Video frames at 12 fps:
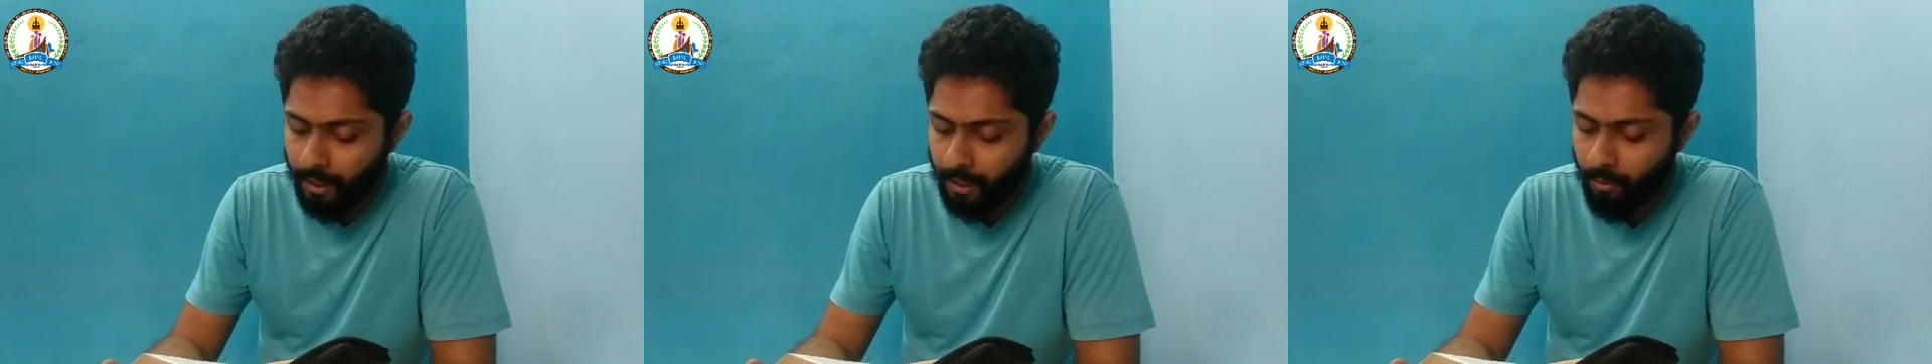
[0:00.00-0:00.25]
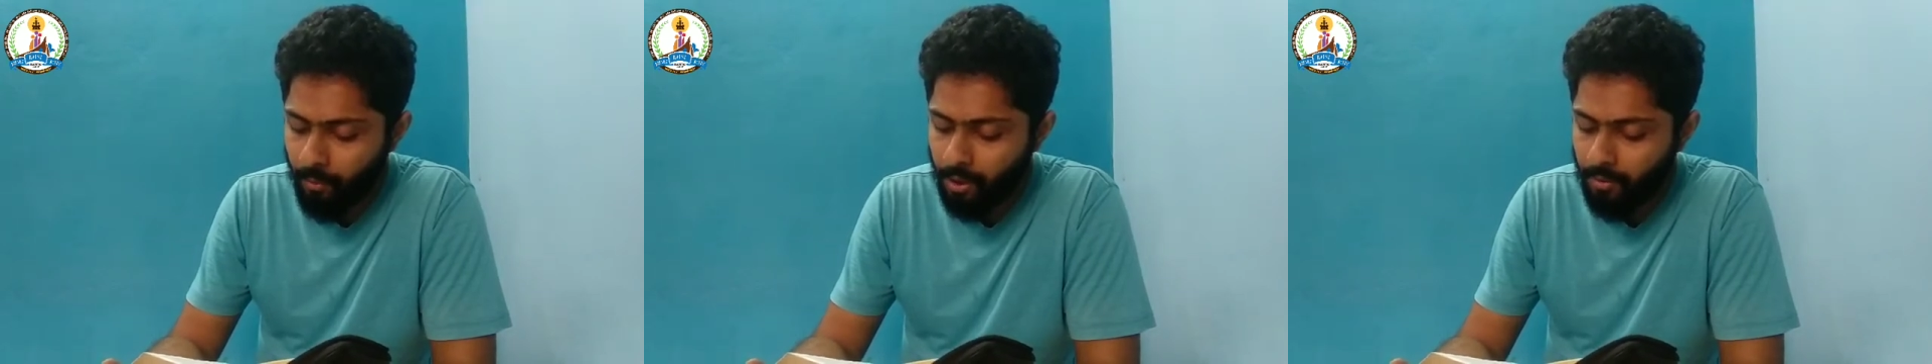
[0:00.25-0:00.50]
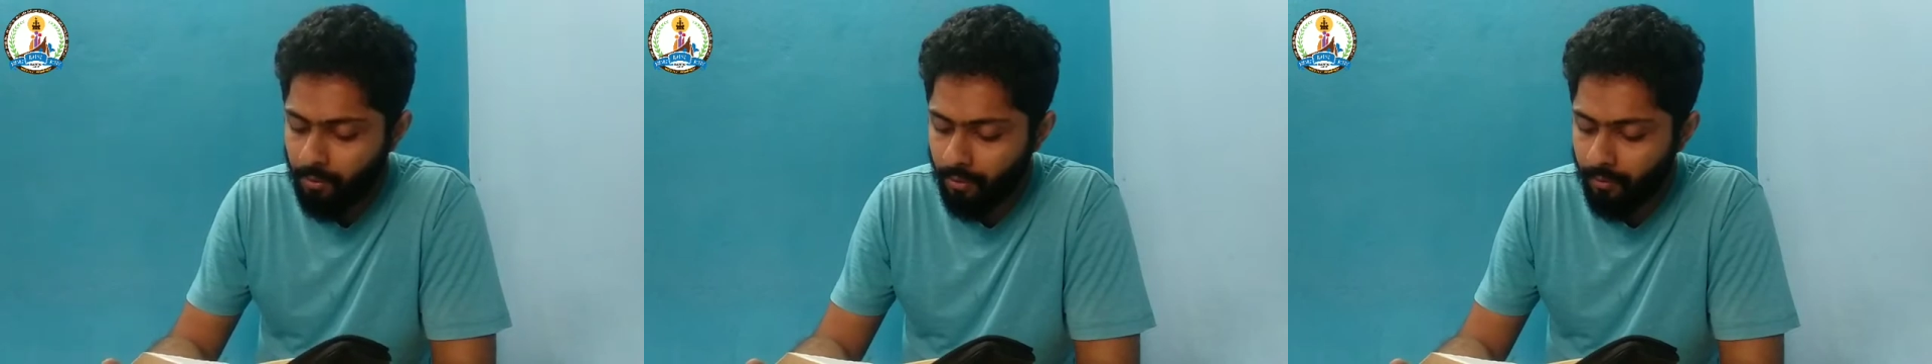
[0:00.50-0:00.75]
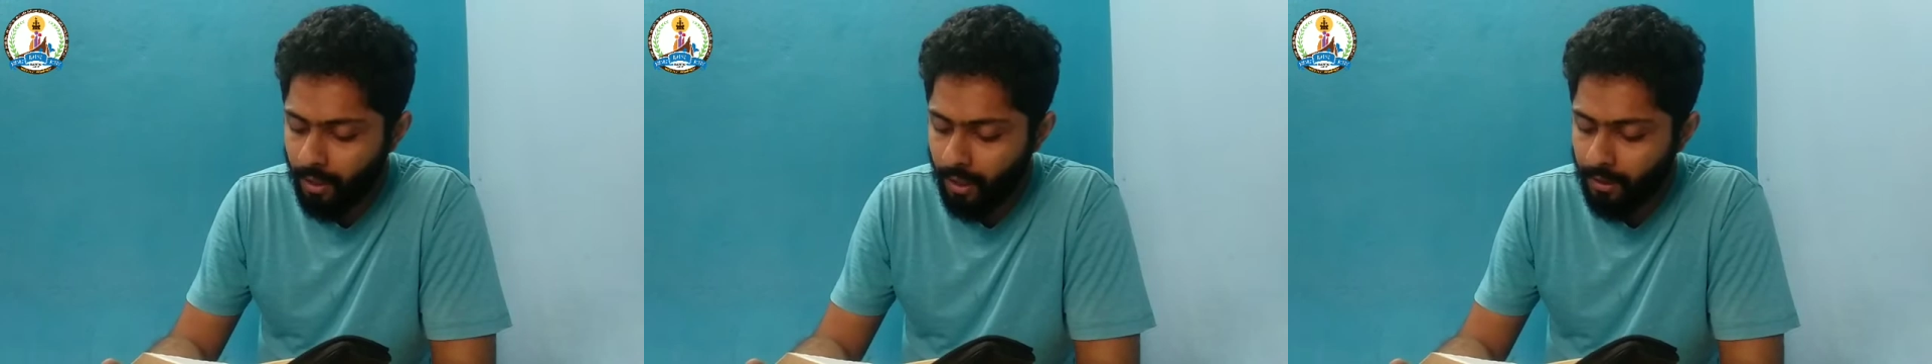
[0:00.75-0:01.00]
He was
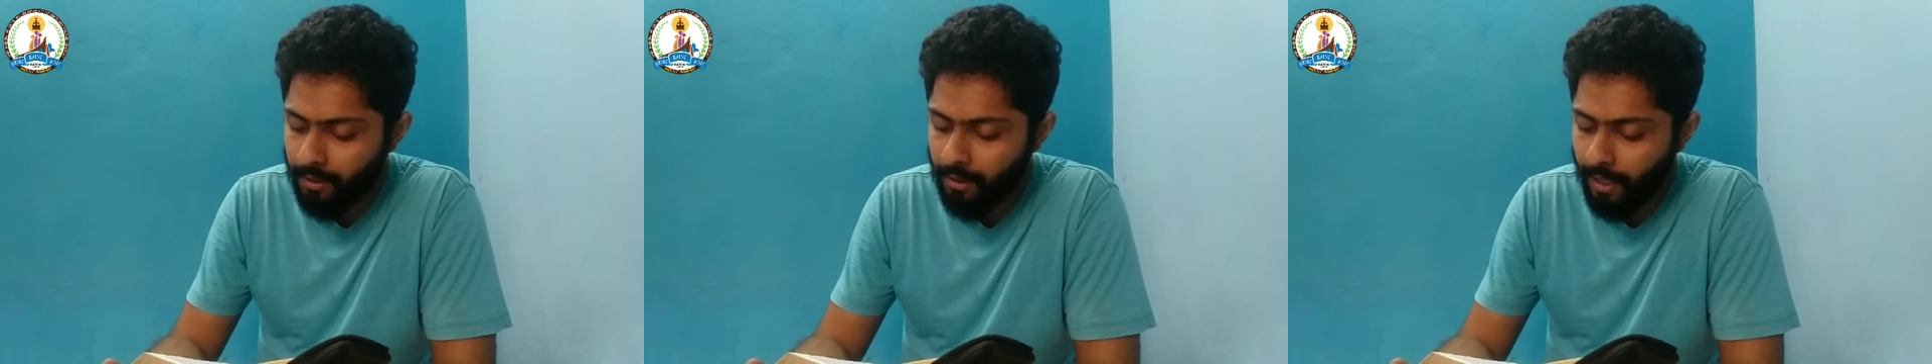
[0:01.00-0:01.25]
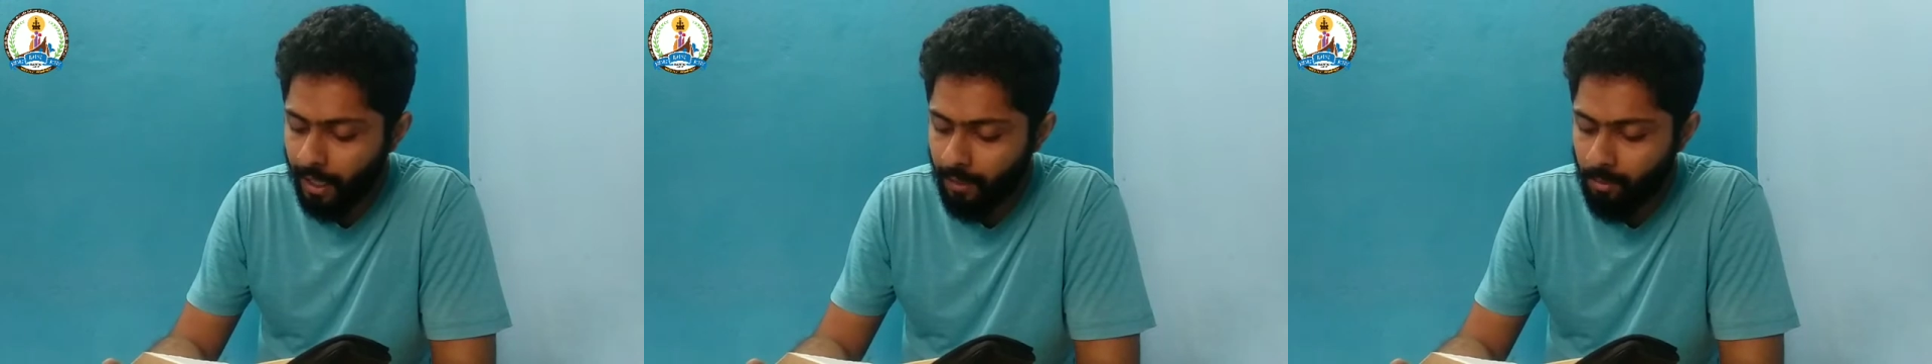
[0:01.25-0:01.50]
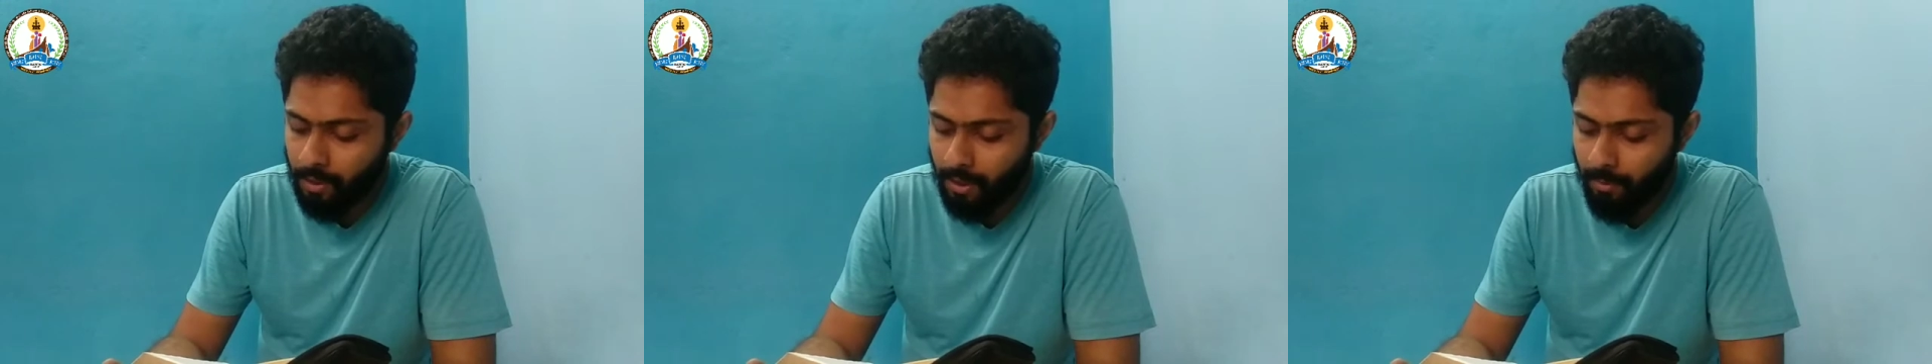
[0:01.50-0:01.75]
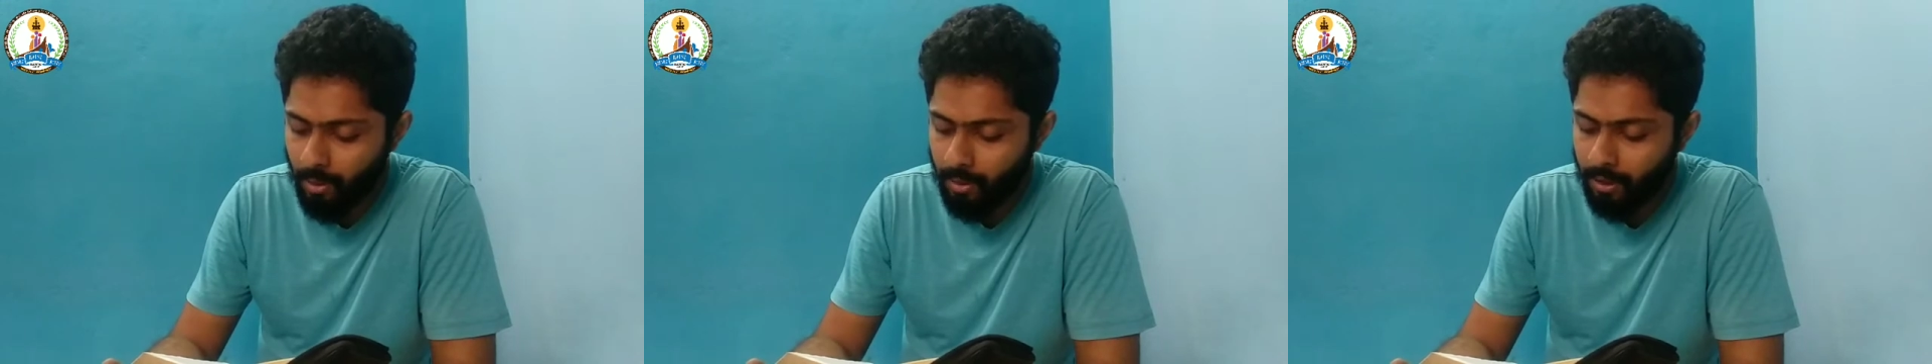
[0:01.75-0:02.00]
from Gath and was
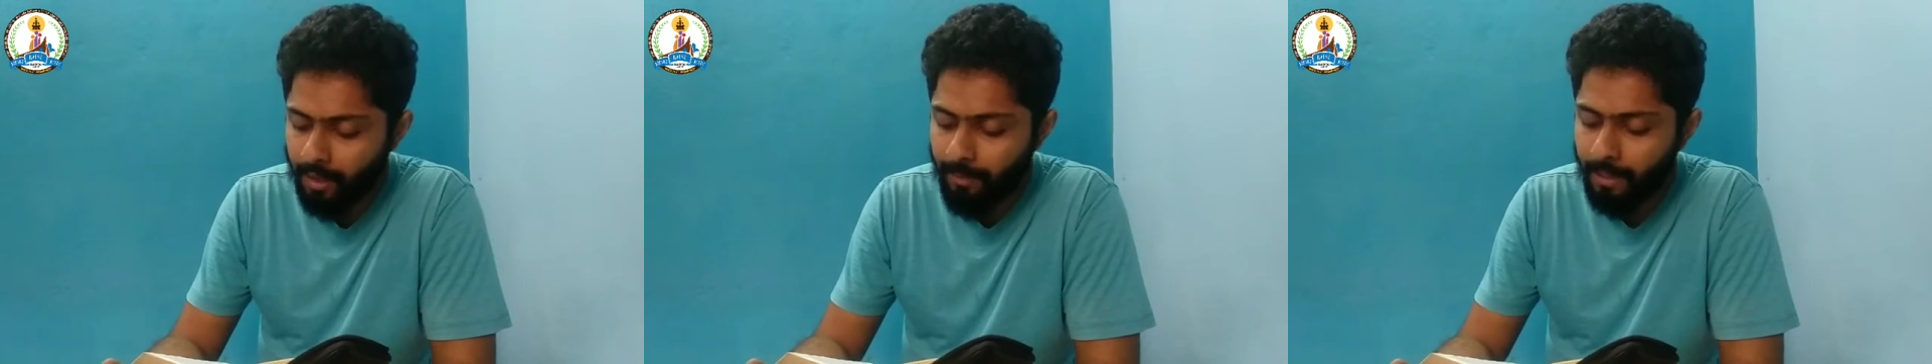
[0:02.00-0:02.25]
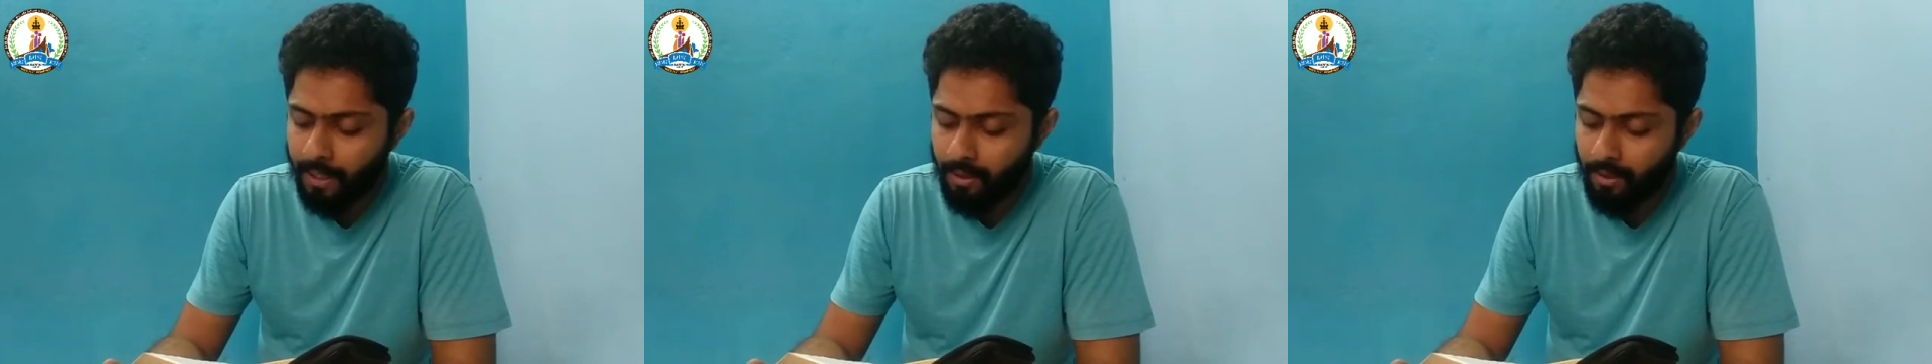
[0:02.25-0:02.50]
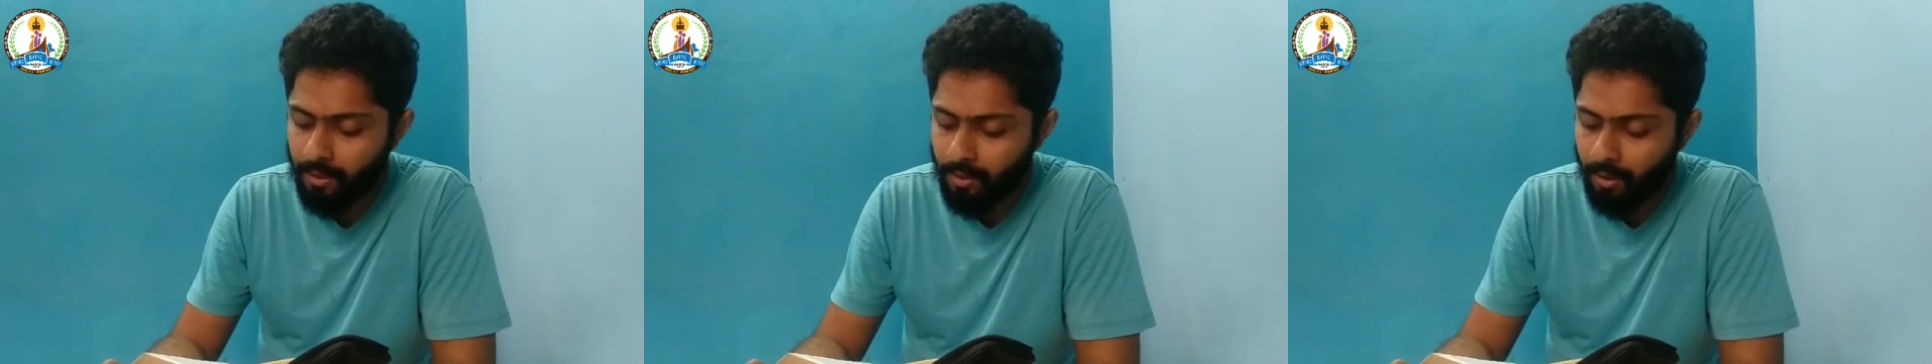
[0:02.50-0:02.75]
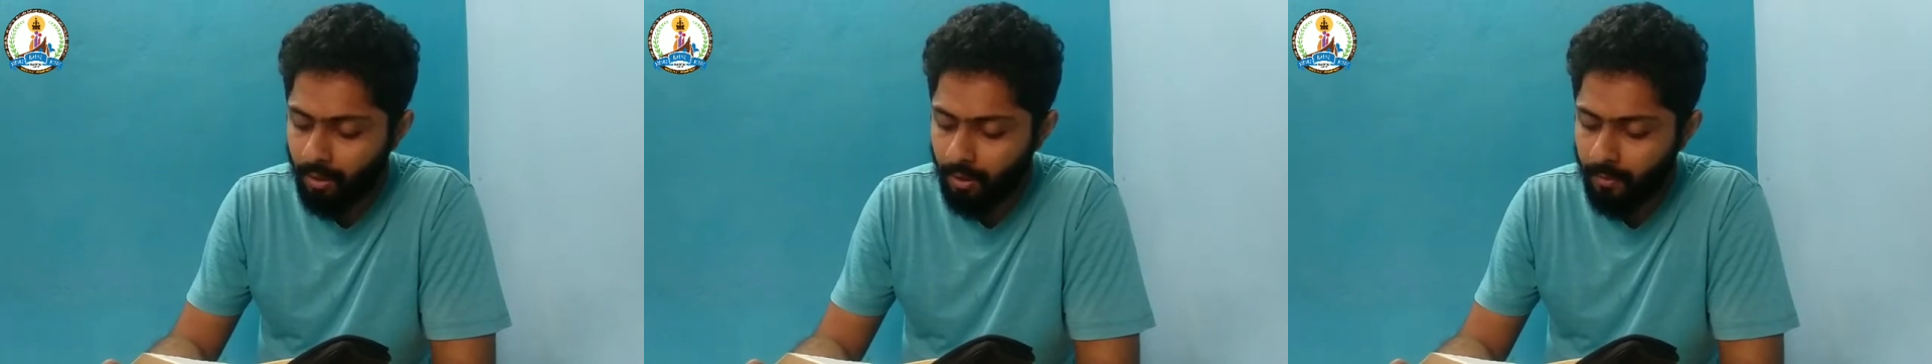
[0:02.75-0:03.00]
about 3 meters
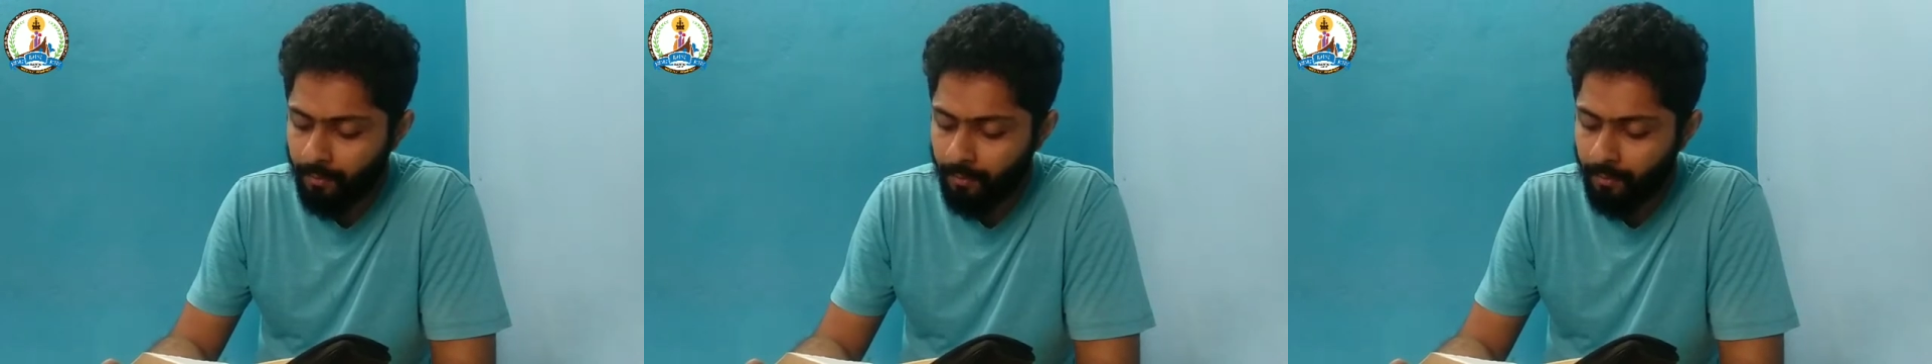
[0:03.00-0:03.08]
tall.